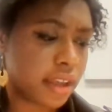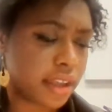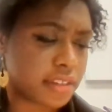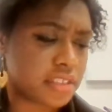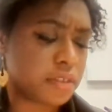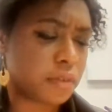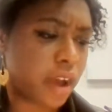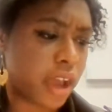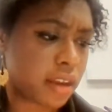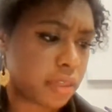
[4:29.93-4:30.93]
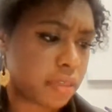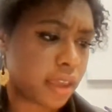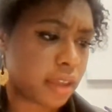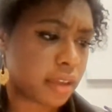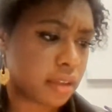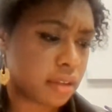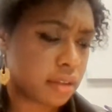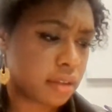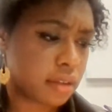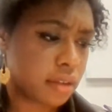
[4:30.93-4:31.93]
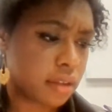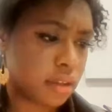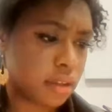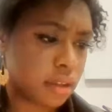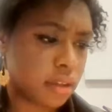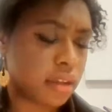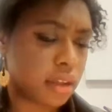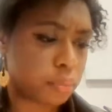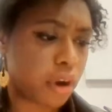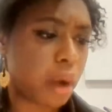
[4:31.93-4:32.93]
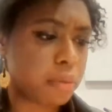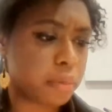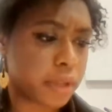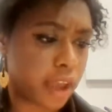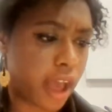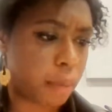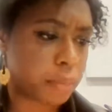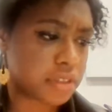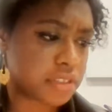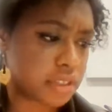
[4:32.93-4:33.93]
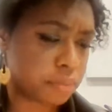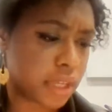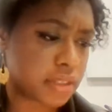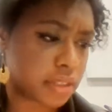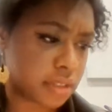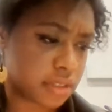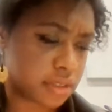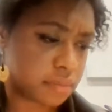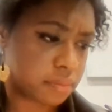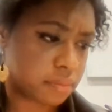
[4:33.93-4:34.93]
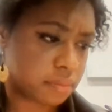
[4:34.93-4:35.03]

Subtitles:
It is divine, I think. It probably happens in pieces.